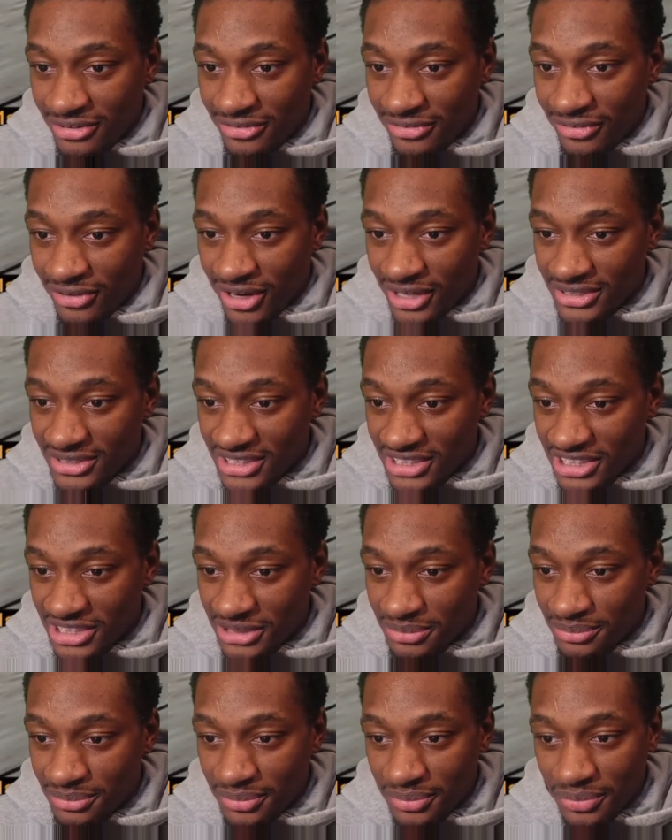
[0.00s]
for our
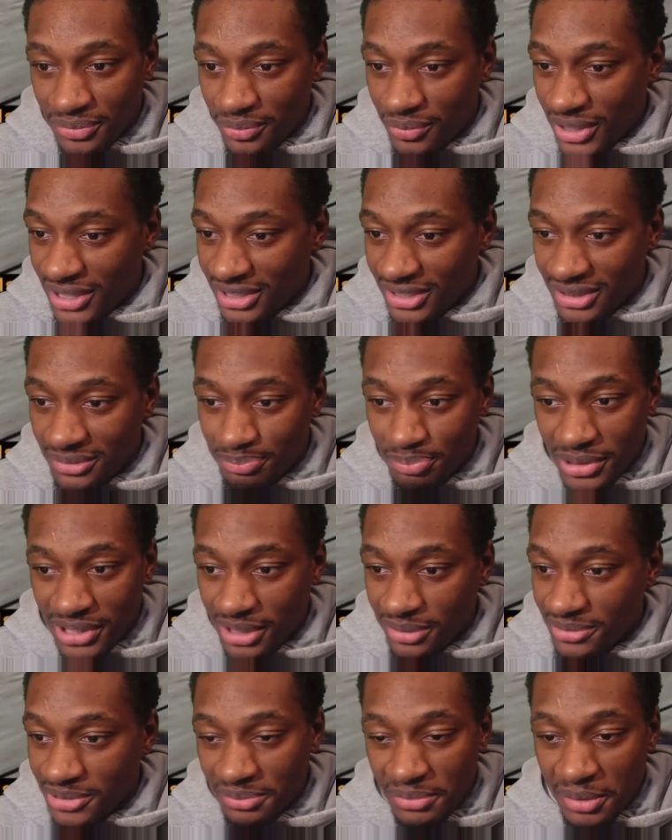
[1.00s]
team. Way to pick
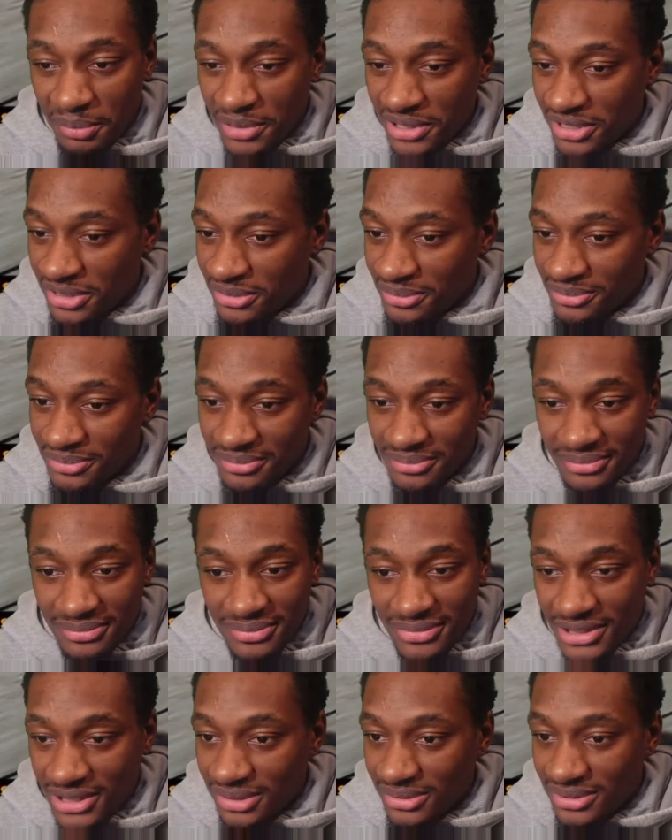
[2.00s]
up the momentum.
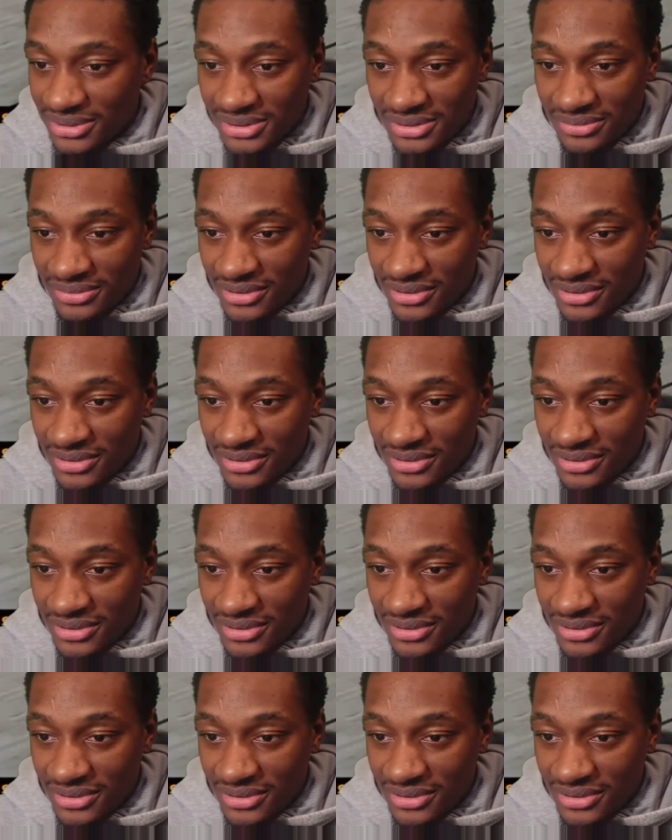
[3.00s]
It was just